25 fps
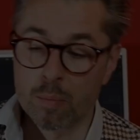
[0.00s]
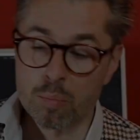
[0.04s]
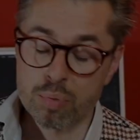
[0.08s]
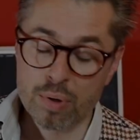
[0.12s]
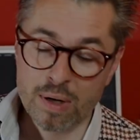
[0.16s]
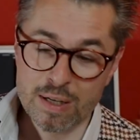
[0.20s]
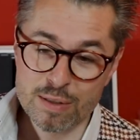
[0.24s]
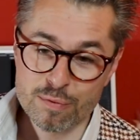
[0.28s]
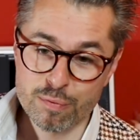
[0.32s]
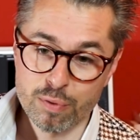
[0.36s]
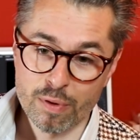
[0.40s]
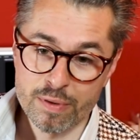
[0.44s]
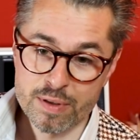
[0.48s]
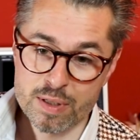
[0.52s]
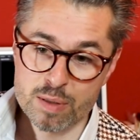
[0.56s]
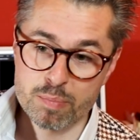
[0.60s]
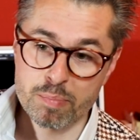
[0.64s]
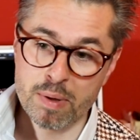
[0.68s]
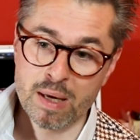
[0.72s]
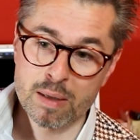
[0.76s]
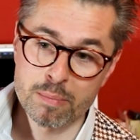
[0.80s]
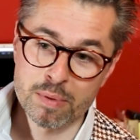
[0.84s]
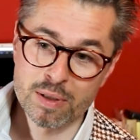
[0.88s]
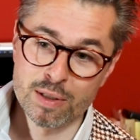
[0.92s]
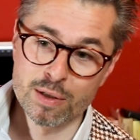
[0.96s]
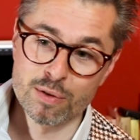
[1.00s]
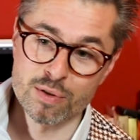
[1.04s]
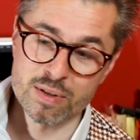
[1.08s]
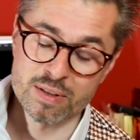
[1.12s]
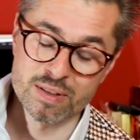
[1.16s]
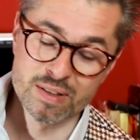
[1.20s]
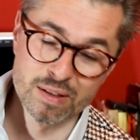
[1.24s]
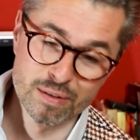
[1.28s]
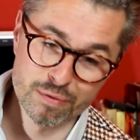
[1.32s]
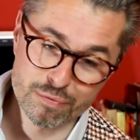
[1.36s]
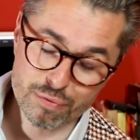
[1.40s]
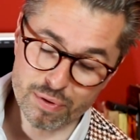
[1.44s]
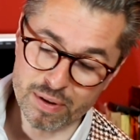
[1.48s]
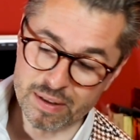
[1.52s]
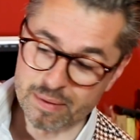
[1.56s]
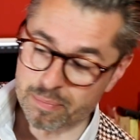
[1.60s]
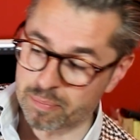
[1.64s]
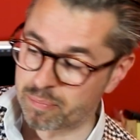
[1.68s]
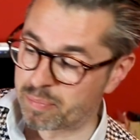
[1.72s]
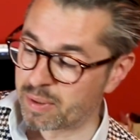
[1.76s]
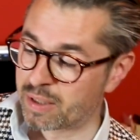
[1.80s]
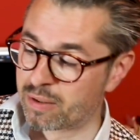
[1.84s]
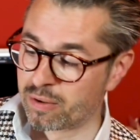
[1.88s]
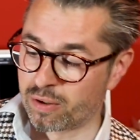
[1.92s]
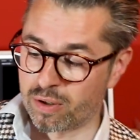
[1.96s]
Price for this baby here is different
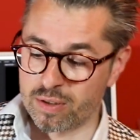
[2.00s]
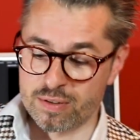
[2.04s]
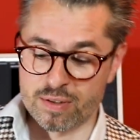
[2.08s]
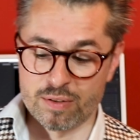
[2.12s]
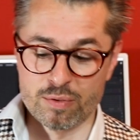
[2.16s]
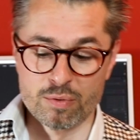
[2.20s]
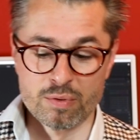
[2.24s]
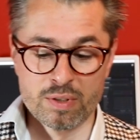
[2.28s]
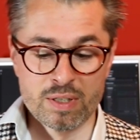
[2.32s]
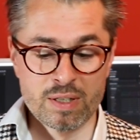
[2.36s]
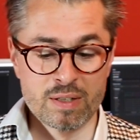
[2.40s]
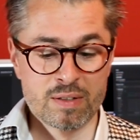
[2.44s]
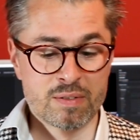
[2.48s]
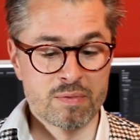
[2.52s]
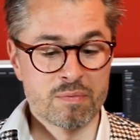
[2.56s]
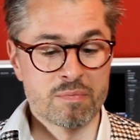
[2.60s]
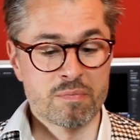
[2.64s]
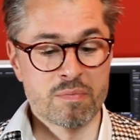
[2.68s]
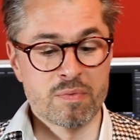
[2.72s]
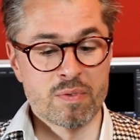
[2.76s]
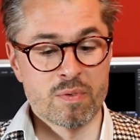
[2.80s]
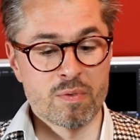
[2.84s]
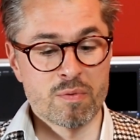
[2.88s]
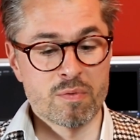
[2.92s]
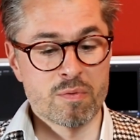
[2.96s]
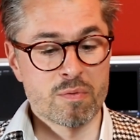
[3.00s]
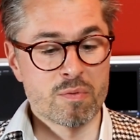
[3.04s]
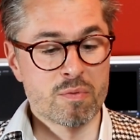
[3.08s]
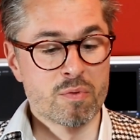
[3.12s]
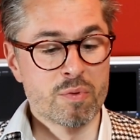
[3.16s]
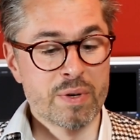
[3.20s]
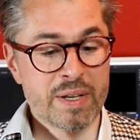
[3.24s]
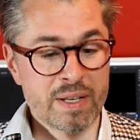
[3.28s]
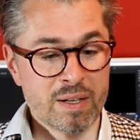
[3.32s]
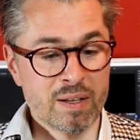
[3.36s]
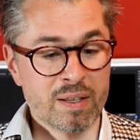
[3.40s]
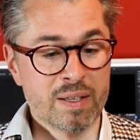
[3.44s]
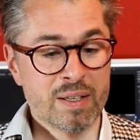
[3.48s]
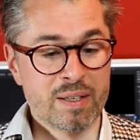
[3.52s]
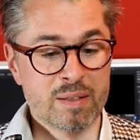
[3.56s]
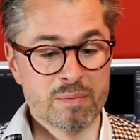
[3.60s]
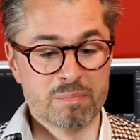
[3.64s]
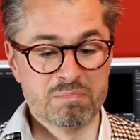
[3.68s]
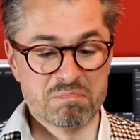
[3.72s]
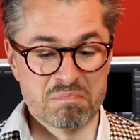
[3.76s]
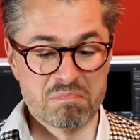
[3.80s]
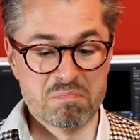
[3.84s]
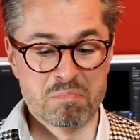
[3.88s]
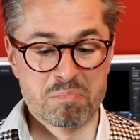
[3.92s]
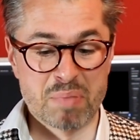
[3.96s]
because you need really
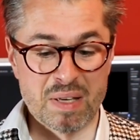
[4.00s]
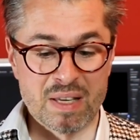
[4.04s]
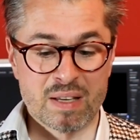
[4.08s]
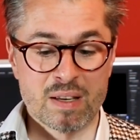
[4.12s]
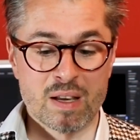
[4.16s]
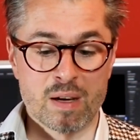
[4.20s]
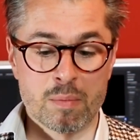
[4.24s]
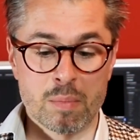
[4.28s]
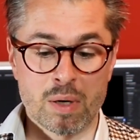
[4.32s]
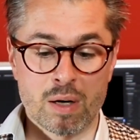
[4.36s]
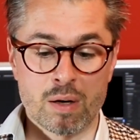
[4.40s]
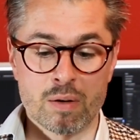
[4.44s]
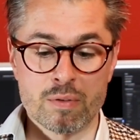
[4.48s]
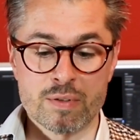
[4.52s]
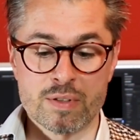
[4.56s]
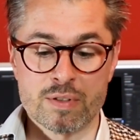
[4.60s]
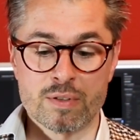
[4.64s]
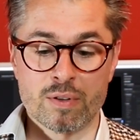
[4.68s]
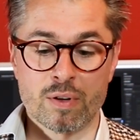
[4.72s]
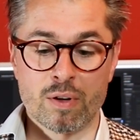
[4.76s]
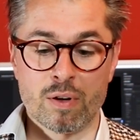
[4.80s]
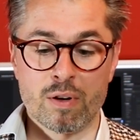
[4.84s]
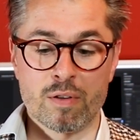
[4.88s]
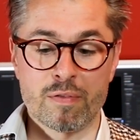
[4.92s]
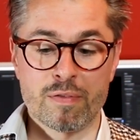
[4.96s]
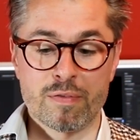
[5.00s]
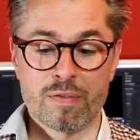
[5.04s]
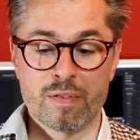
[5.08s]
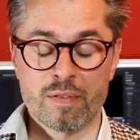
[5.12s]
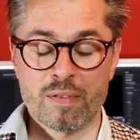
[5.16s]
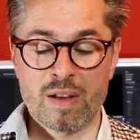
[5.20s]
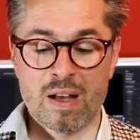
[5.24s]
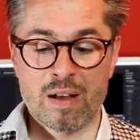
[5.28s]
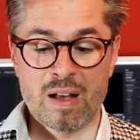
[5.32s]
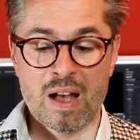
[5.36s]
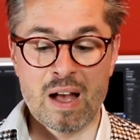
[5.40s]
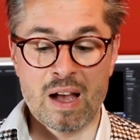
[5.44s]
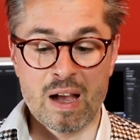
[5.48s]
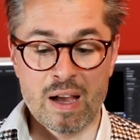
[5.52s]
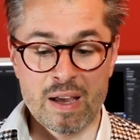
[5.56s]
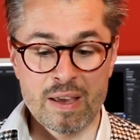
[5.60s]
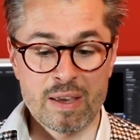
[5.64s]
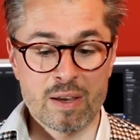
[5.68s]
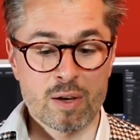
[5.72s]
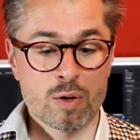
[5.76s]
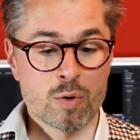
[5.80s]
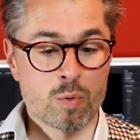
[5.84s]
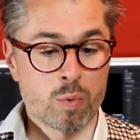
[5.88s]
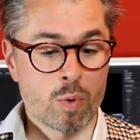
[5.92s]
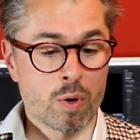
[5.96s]
big amounts of
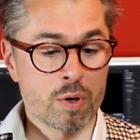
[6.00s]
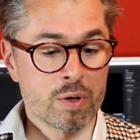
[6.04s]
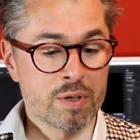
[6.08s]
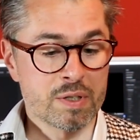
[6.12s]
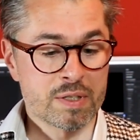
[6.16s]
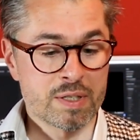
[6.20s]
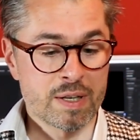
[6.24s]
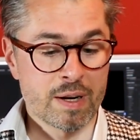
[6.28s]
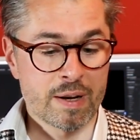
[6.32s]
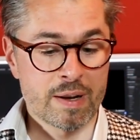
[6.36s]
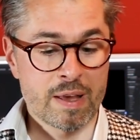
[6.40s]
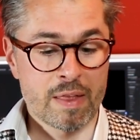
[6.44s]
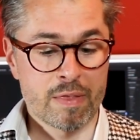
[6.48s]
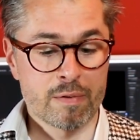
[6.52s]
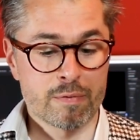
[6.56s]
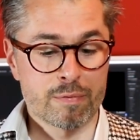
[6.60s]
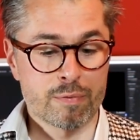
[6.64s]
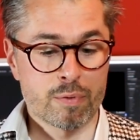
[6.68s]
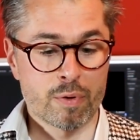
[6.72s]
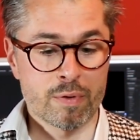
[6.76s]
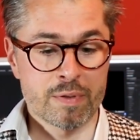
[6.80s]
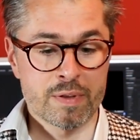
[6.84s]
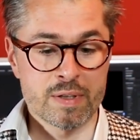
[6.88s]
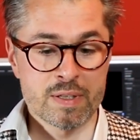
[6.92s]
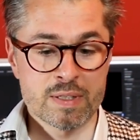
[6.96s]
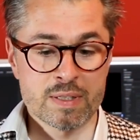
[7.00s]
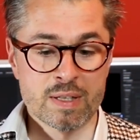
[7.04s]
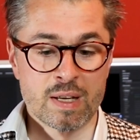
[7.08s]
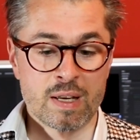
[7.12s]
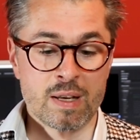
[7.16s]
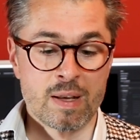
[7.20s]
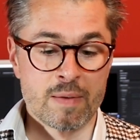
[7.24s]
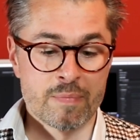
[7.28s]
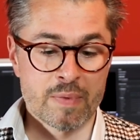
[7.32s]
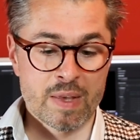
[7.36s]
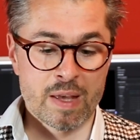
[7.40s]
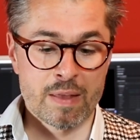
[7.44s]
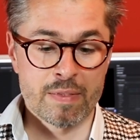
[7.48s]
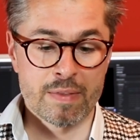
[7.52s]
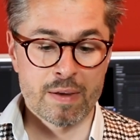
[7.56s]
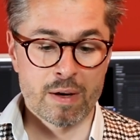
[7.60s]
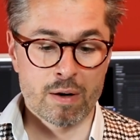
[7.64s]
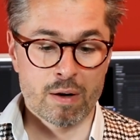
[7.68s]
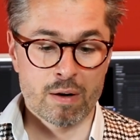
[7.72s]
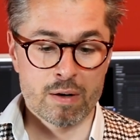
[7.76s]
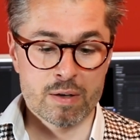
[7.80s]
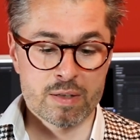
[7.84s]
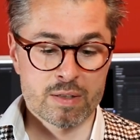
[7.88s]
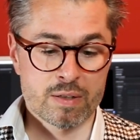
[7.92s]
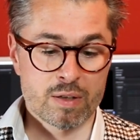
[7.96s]
high quality leather for this, and there
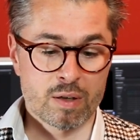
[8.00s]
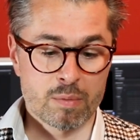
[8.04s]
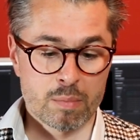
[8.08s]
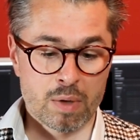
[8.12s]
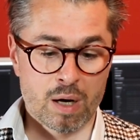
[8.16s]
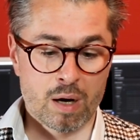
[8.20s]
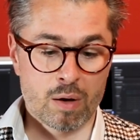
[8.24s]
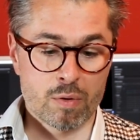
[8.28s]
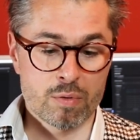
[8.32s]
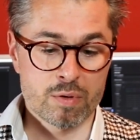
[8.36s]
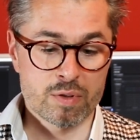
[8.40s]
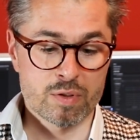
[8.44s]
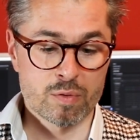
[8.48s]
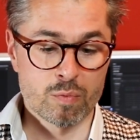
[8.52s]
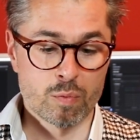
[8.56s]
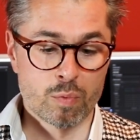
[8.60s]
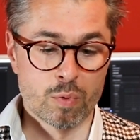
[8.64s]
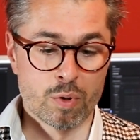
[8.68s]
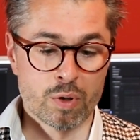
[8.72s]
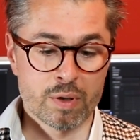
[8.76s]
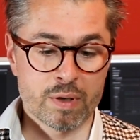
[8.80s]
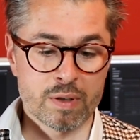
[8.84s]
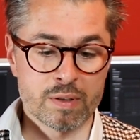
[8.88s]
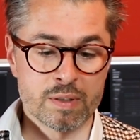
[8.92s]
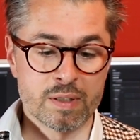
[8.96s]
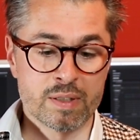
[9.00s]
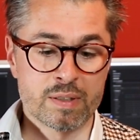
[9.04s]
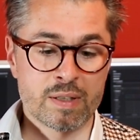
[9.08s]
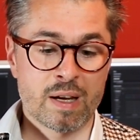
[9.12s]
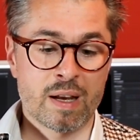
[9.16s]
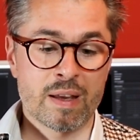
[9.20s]
are some hours to work in it.